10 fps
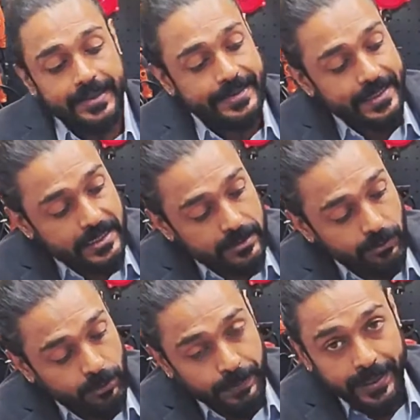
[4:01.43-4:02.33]
This
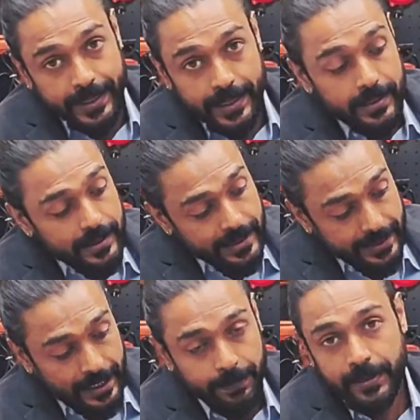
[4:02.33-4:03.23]
would be the
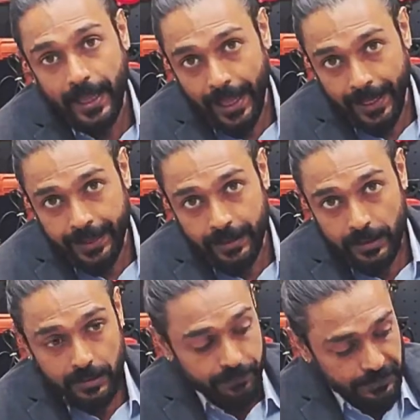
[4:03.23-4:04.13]
depth angle,
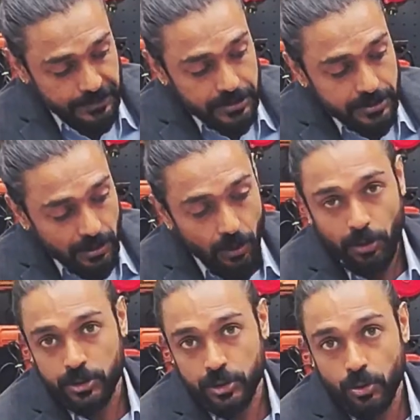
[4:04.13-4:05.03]
which is
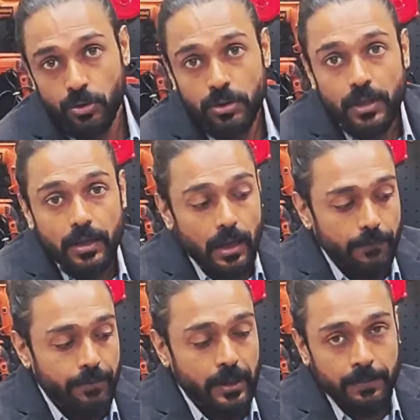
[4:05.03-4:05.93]
also
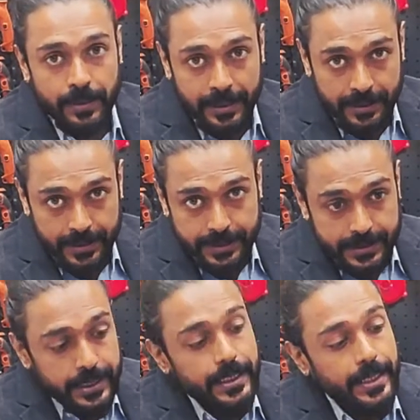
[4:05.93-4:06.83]
available in this,